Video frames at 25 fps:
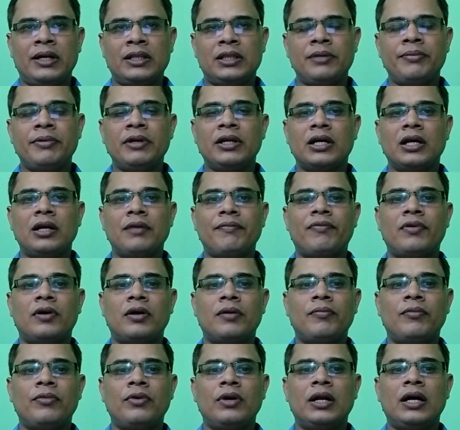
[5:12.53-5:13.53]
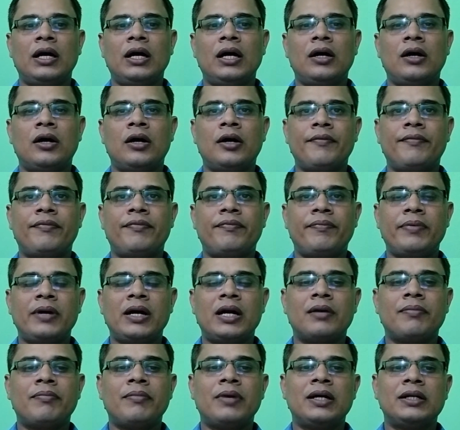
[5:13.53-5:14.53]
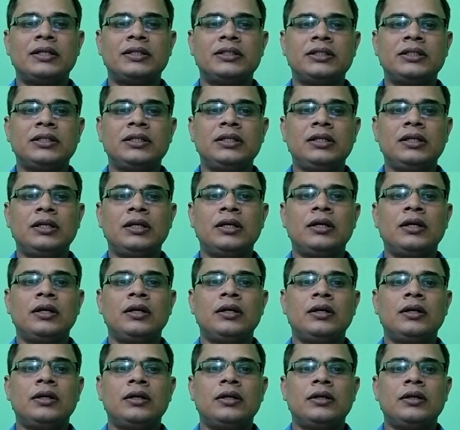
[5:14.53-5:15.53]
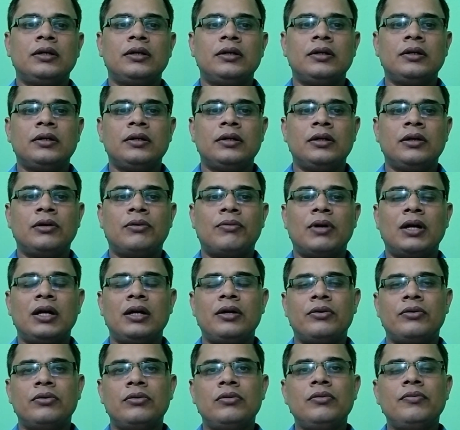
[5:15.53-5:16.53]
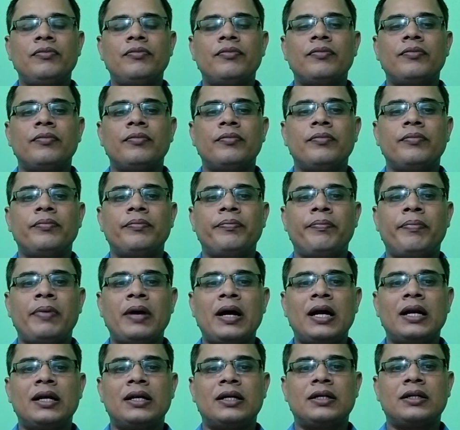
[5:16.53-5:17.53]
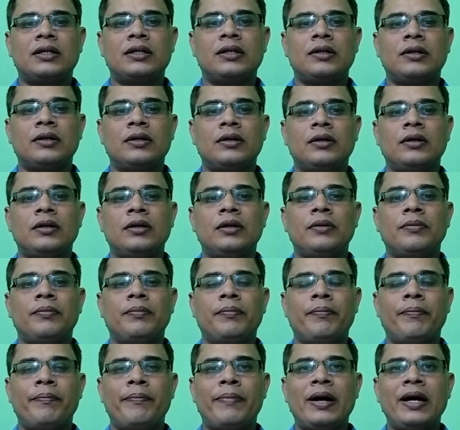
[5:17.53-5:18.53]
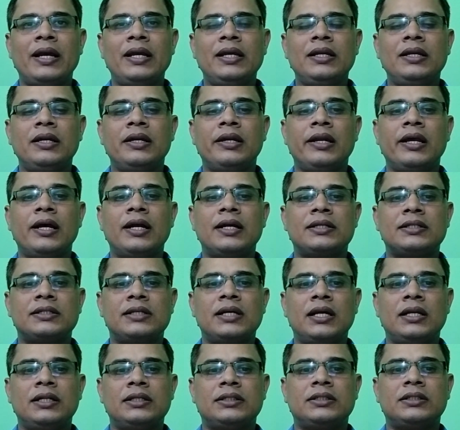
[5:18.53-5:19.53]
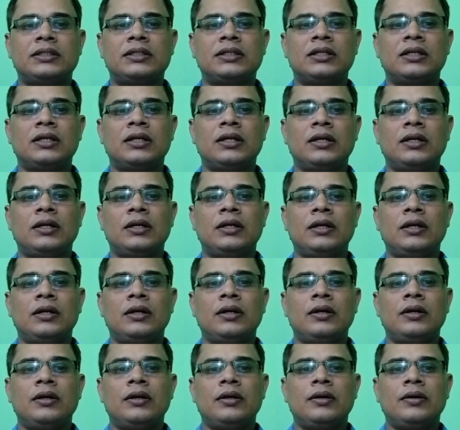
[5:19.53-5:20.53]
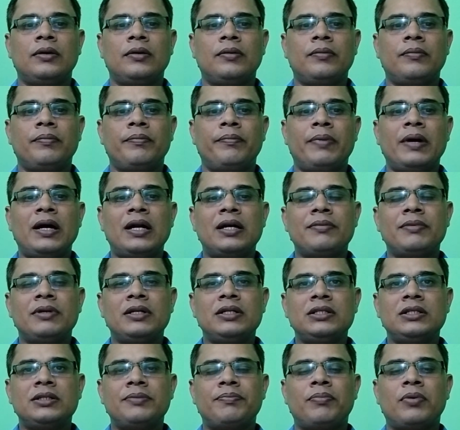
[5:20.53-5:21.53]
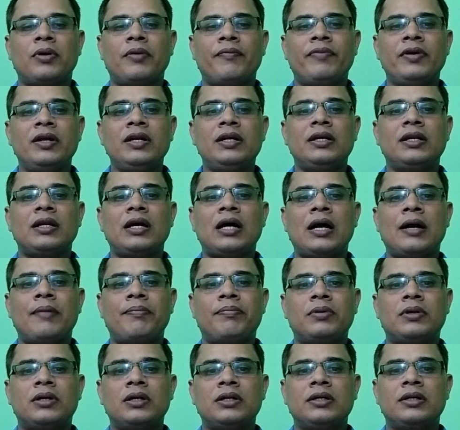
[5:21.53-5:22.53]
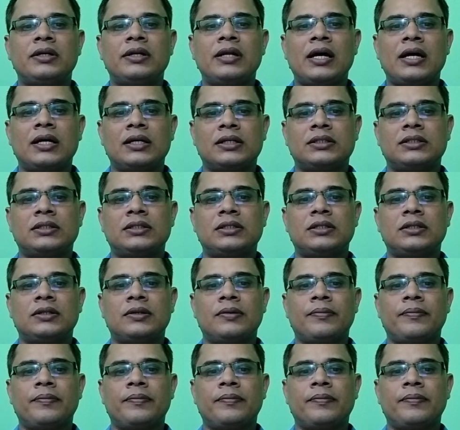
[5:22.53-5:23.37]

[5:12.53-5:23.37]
Mathematical formula of PAT margin equal to PAT by net sales. PAT means profit after tax.